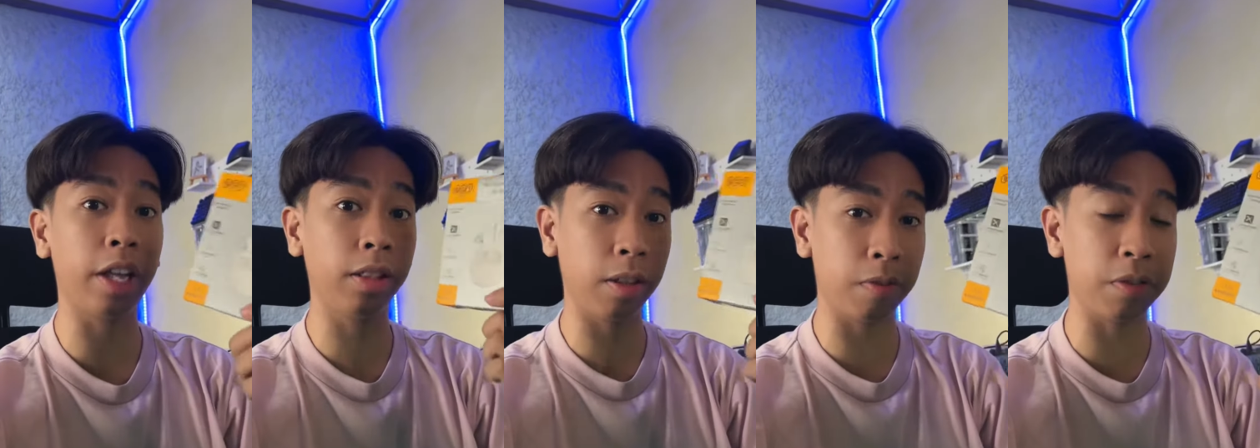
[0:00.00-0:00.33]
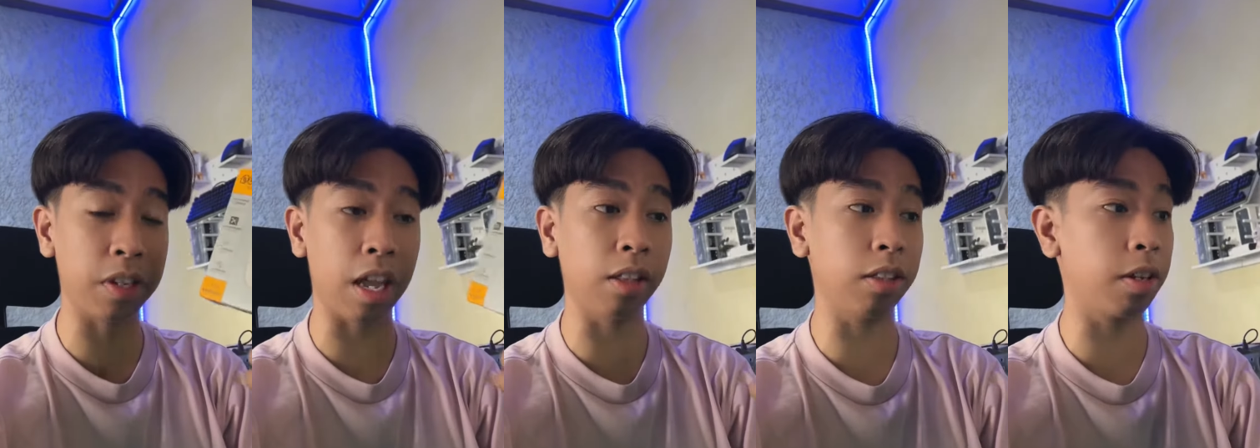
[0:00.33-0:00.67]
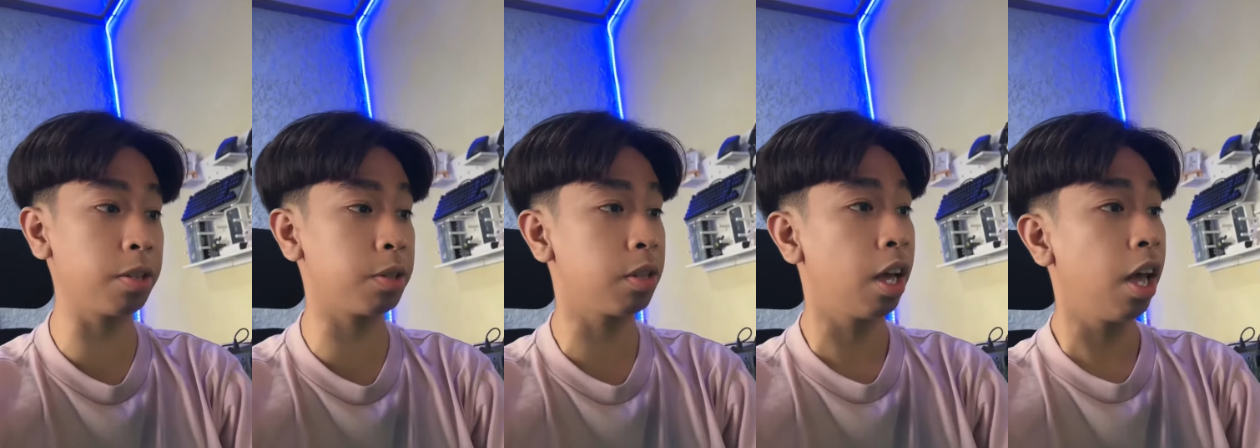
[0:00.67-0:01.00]
They've sent
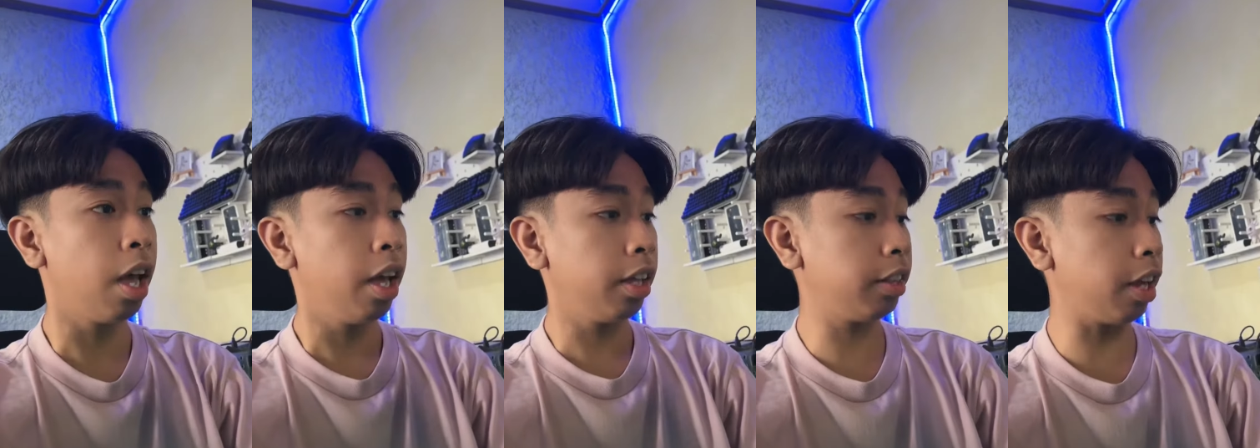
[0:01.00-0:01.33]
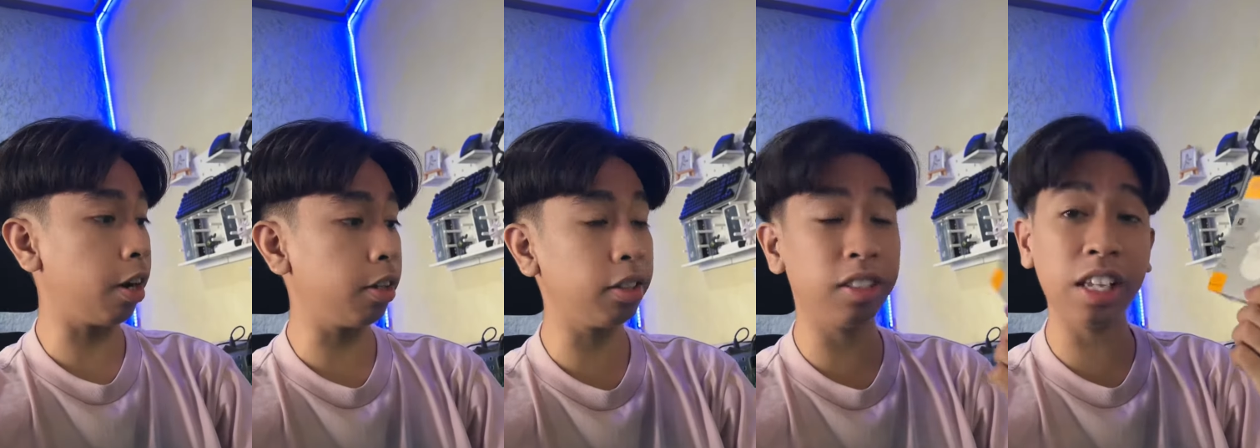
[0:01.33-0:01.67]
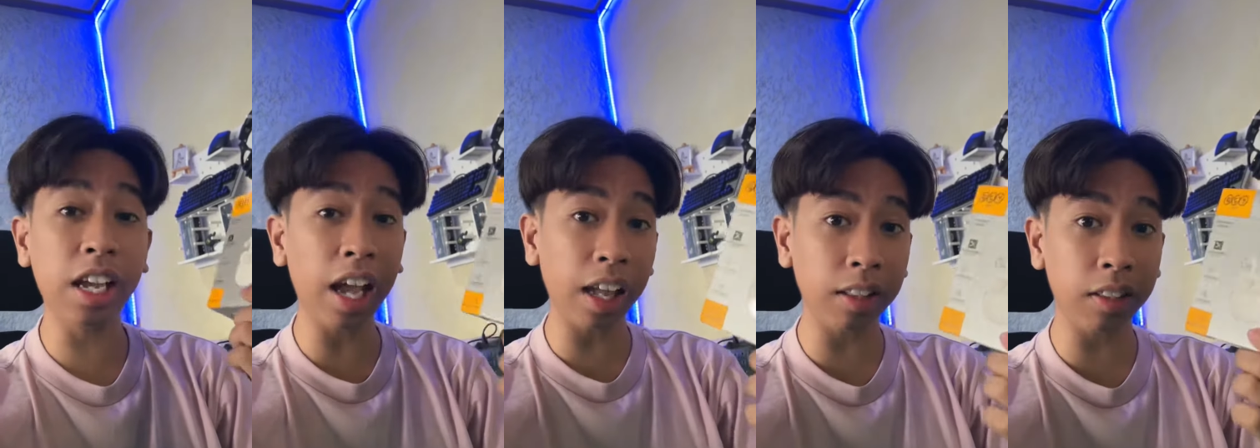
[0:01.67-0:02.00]
us their
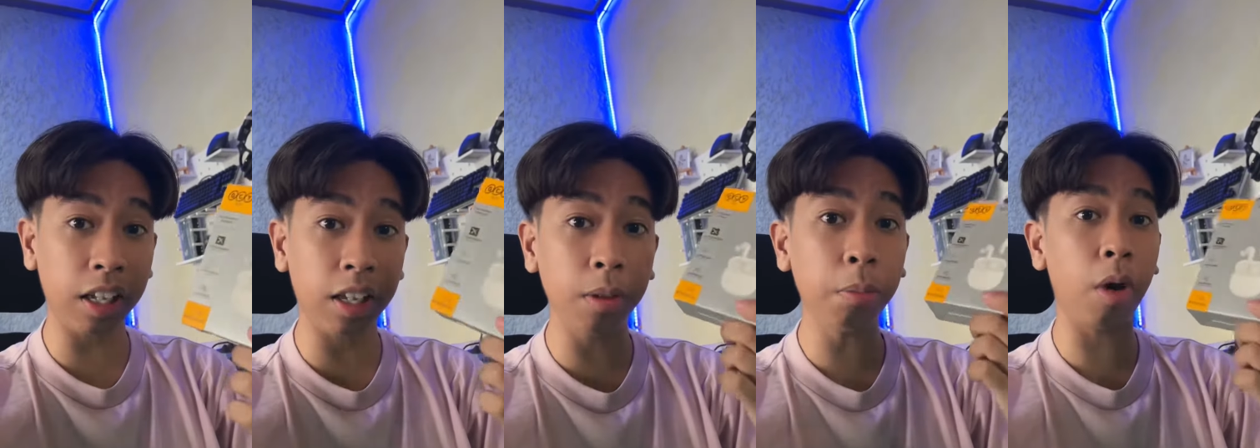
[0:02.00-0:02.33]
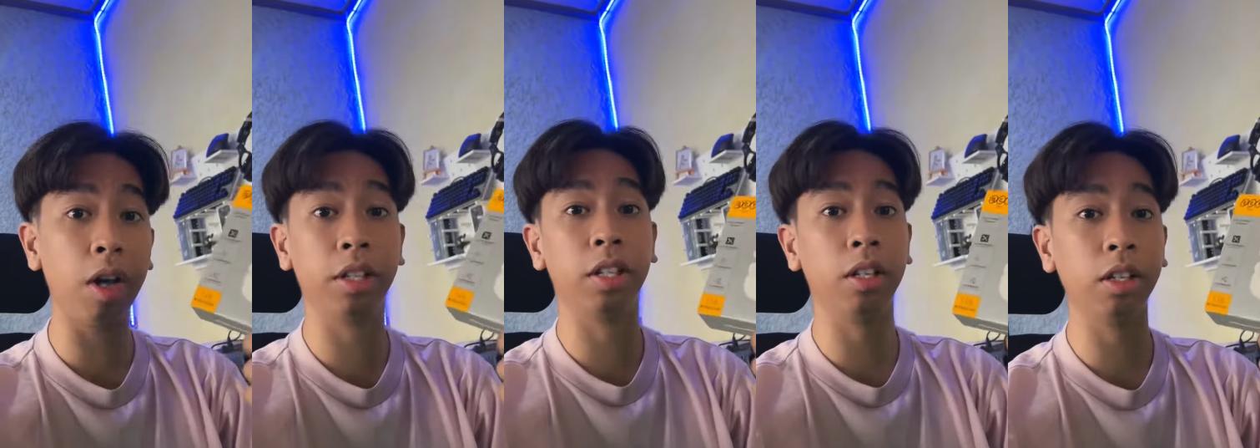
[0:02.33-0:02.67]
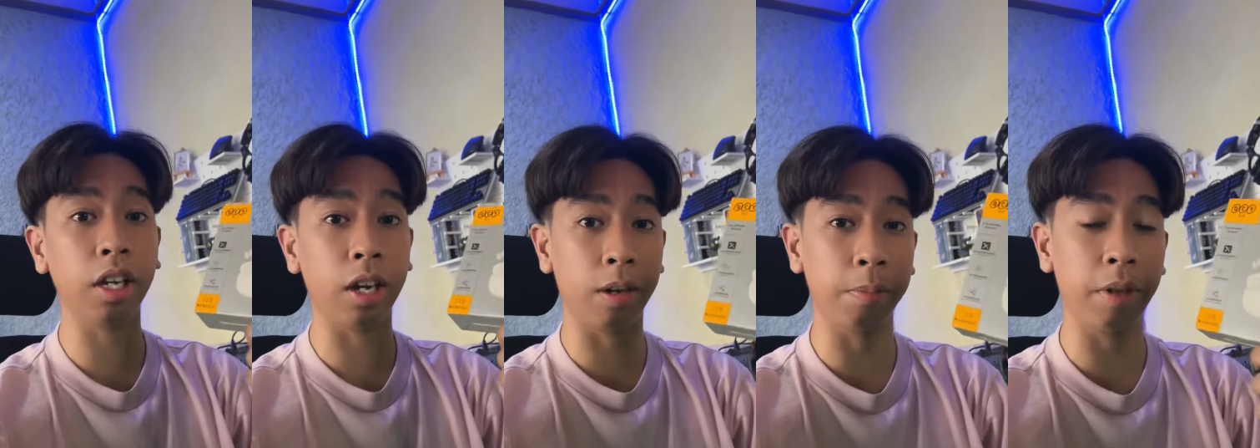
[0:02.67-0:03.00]
T18 model
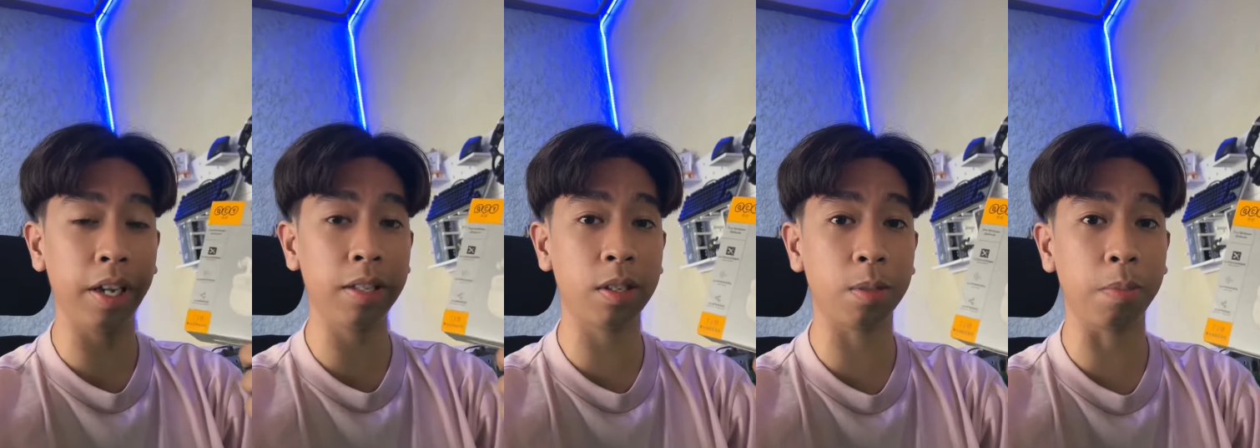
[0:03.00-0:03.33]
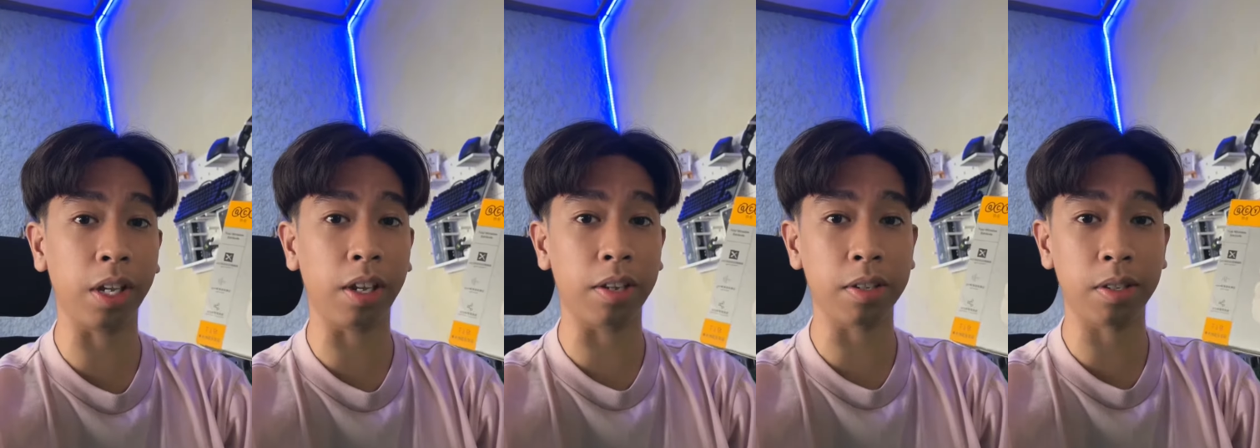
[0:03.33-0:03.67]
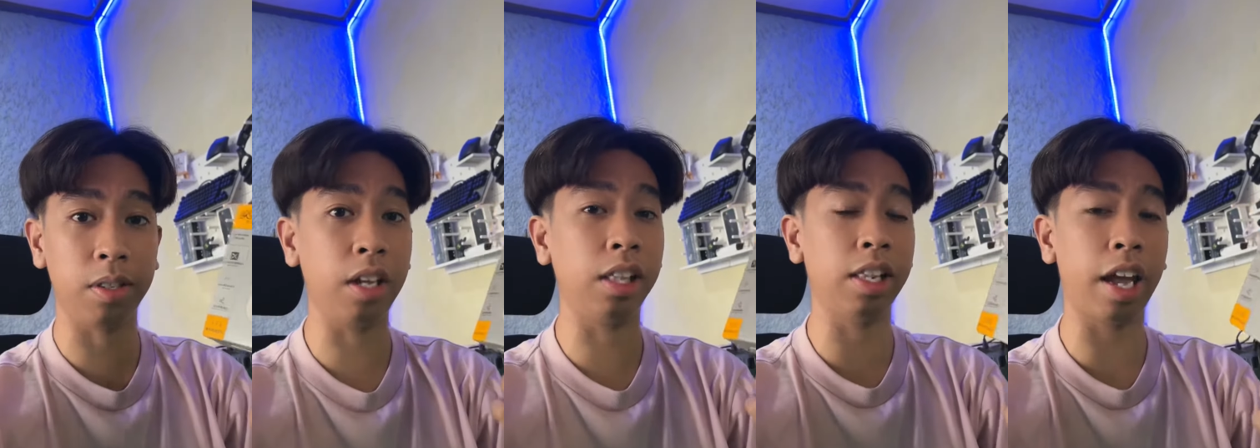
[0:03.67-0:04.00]
earbuds because
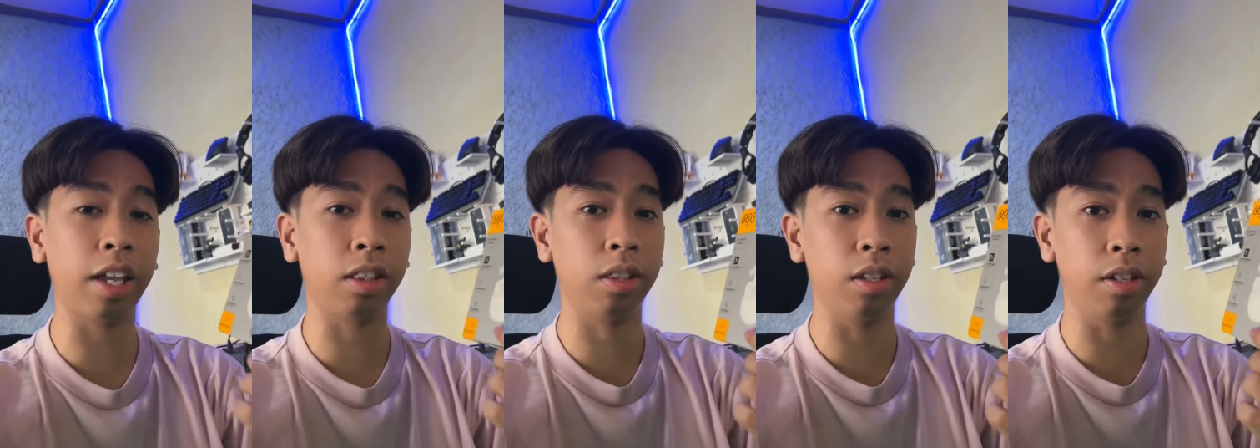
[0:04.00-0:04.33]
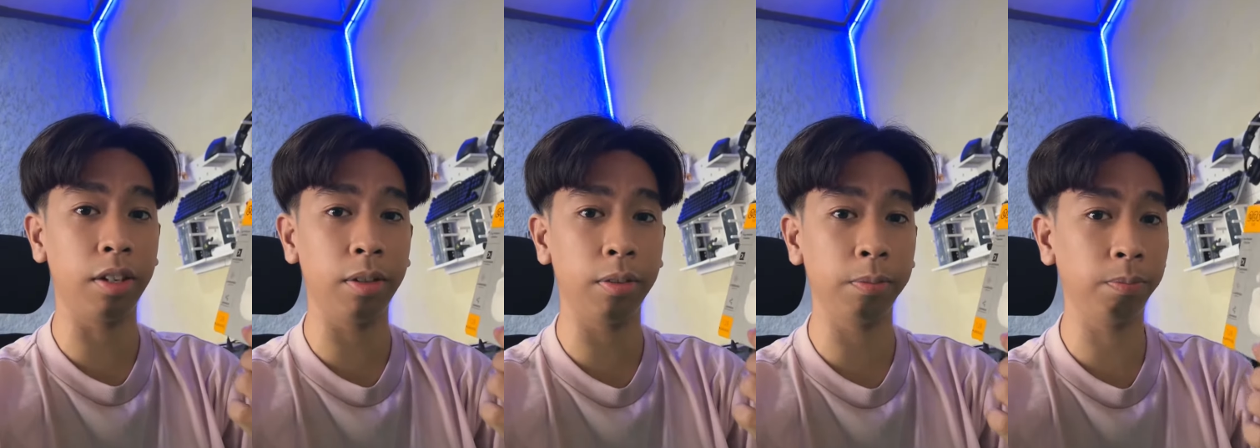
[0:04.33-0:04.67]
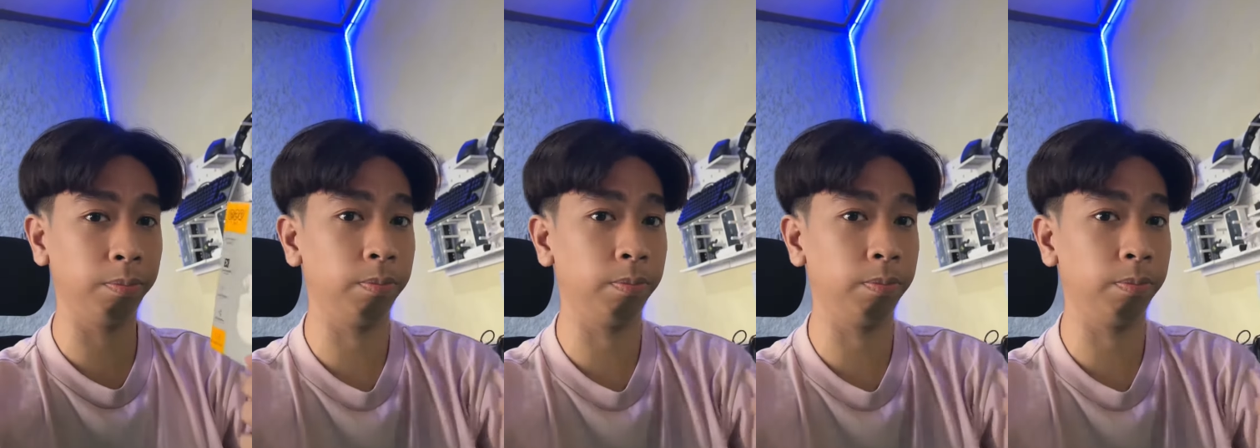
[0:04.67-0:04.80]
they like the